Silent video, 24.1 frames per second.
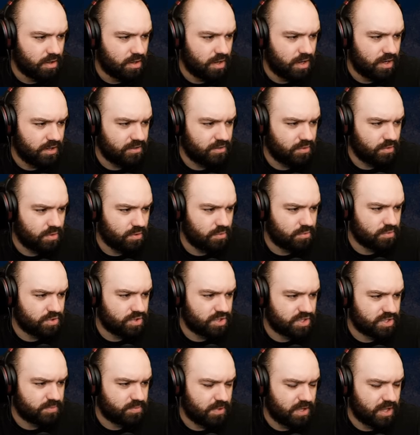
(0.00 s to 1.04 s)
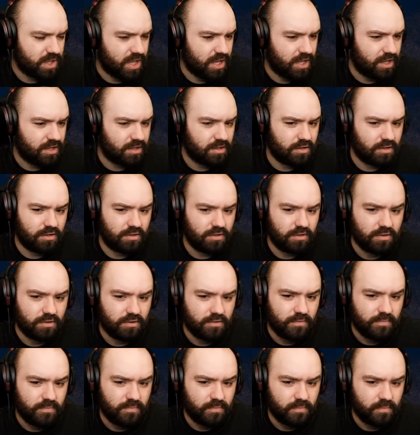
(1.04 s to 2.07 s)
I thought it would just be like
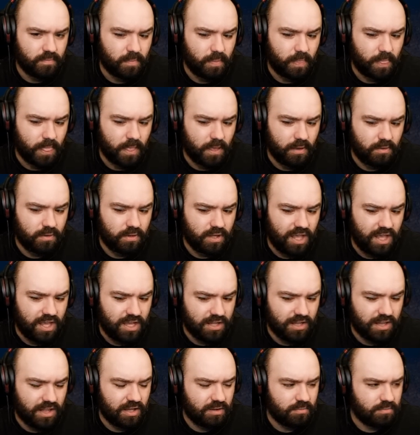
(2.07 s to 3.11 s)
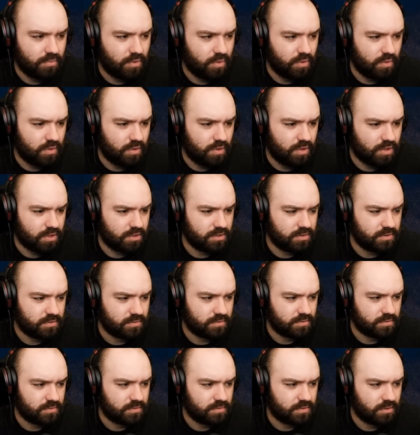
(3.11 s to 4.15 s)
healing more
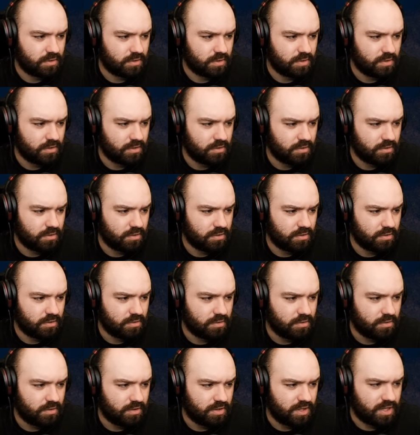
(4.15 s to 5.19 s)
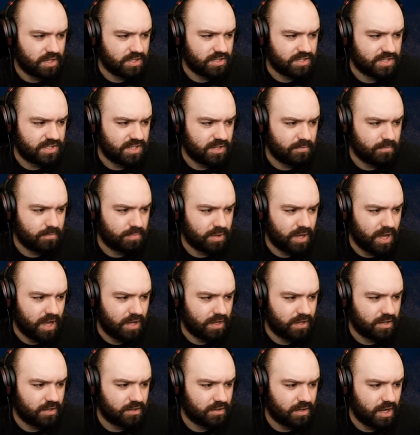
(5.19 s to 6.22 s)
than a
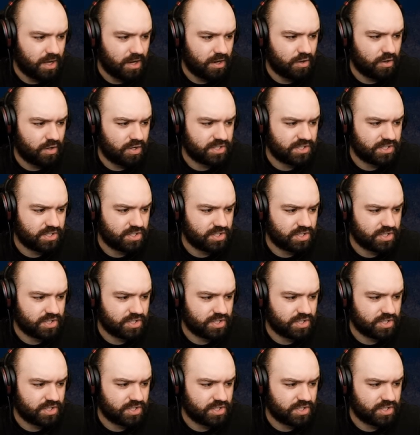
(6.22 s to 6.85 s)
Stimpak. I don't know, because it's